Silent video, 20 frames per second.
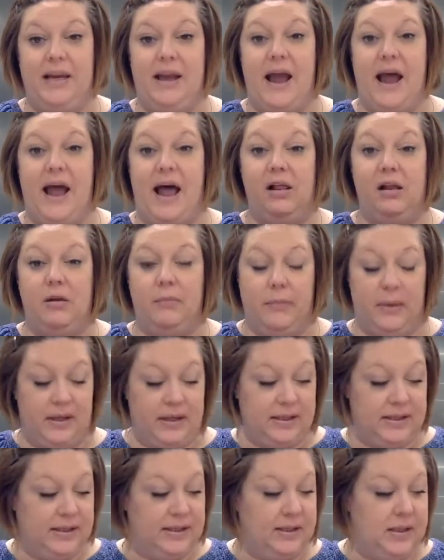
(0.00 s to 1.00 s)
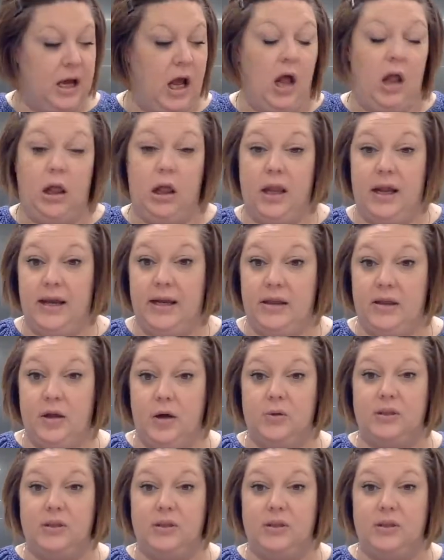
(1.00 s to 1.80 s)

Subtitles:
elements like those